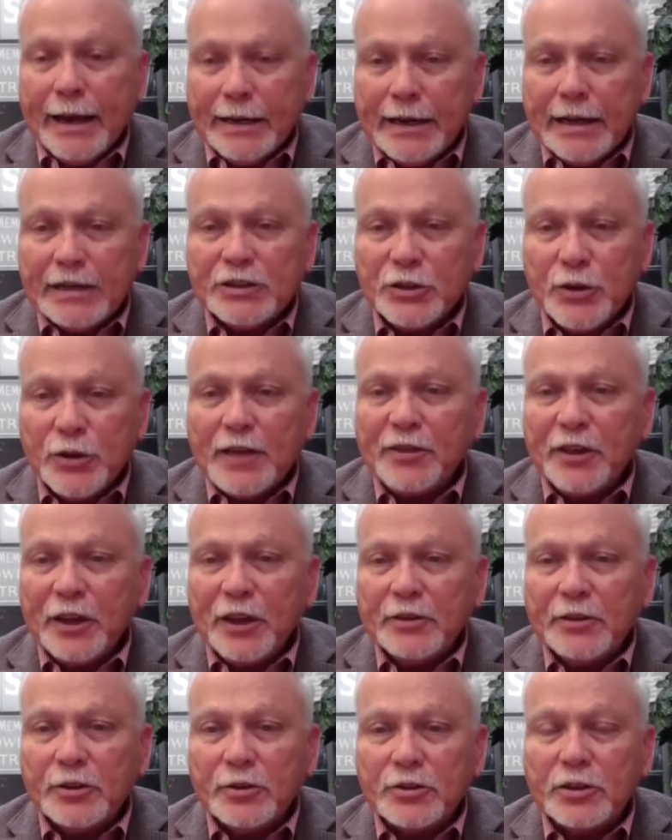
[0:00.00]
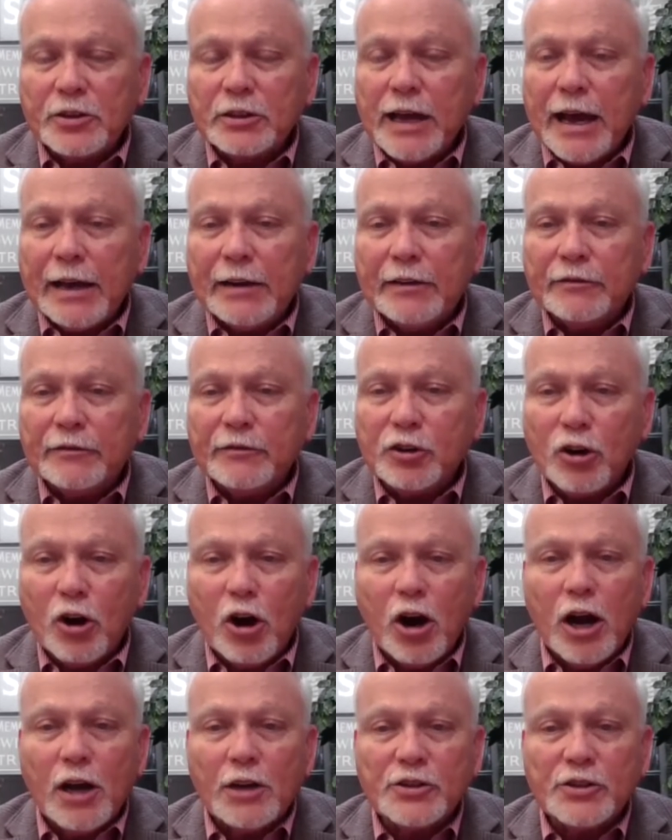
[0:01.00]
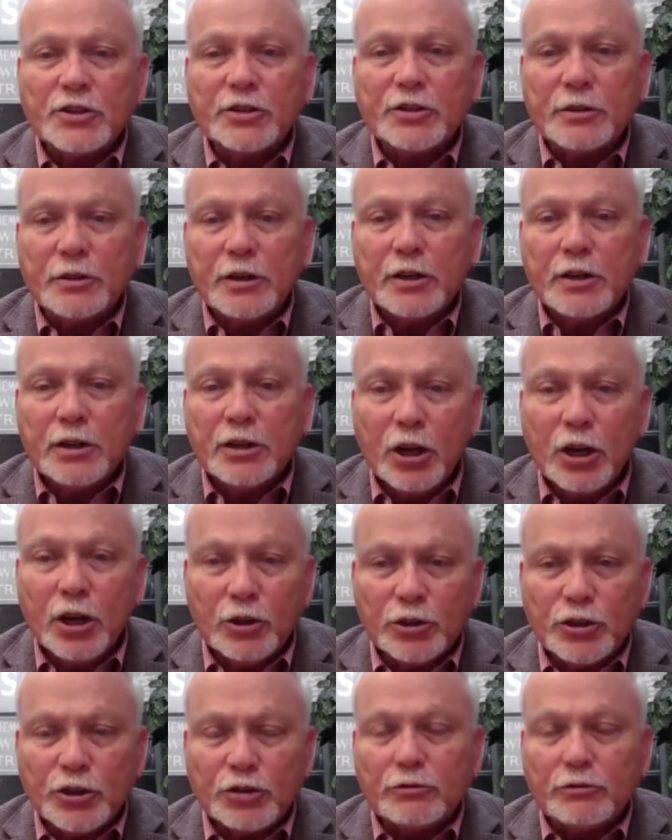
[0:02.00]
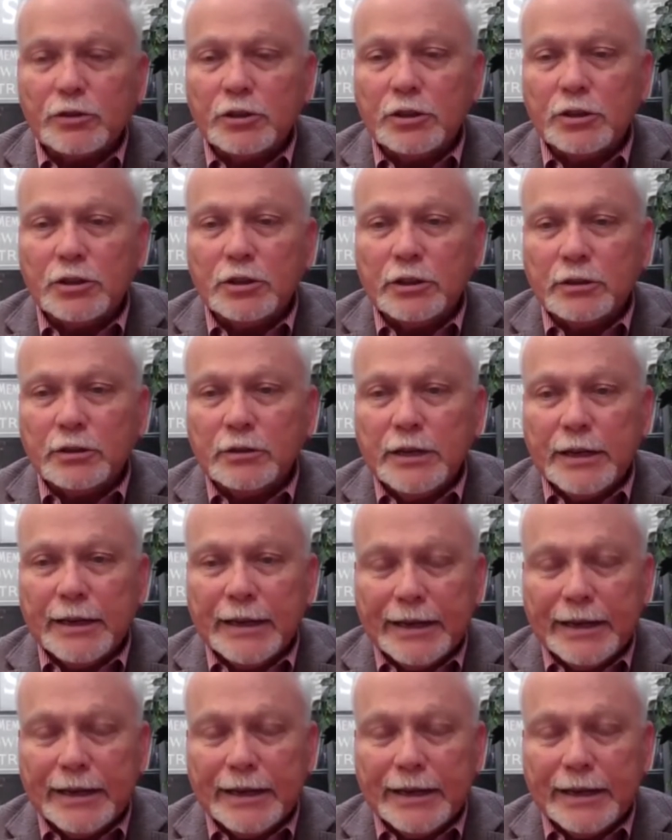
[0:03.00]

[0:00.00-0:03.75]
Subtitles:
And so I think there's a lot of cross-cultural